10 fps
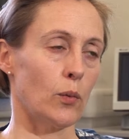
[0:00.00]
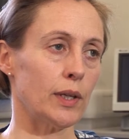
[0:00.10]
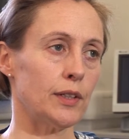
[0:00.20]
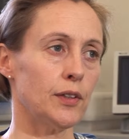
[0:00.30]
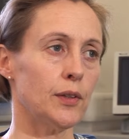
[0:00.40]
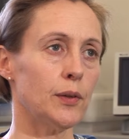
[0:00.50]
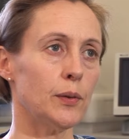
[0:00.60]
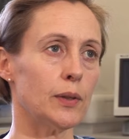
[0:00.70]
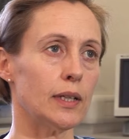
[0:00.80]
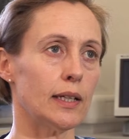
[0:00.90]
We
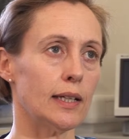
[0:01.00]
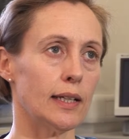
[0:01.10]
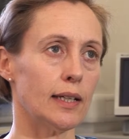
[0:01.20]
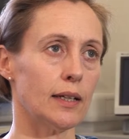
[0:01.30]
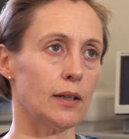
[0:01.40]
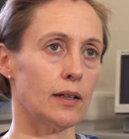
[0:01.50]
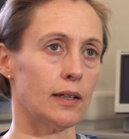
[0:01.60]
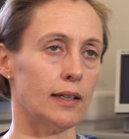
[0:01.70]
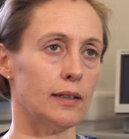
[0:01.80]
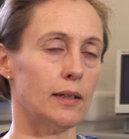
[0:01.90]
do.
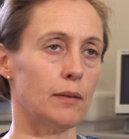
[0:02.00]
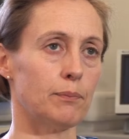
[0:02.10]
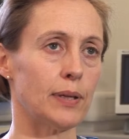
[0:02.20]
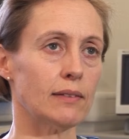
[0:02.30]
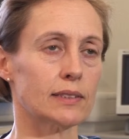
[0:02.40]
Peer